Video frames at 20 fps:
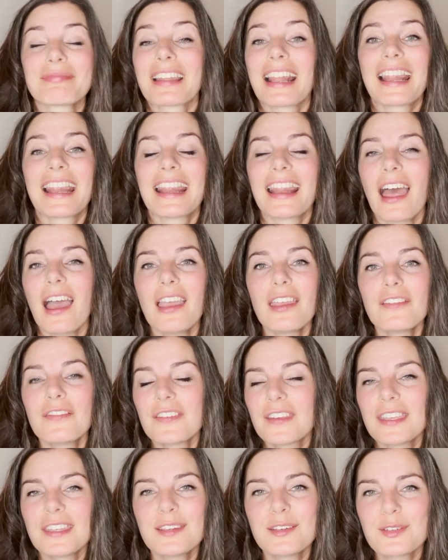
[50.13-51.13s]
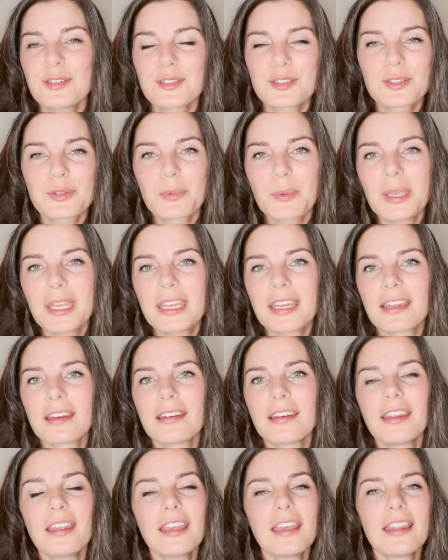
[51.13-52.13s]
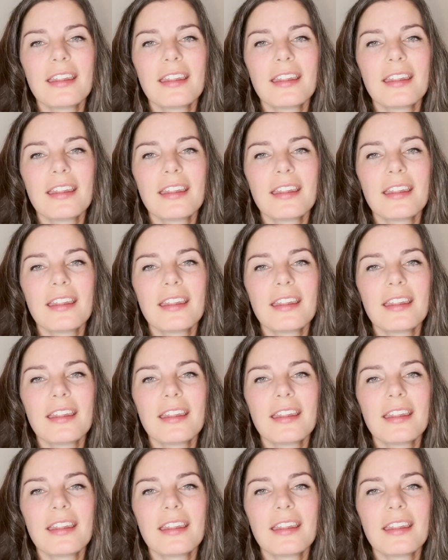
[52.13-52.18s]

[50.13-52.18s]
life in Sweden.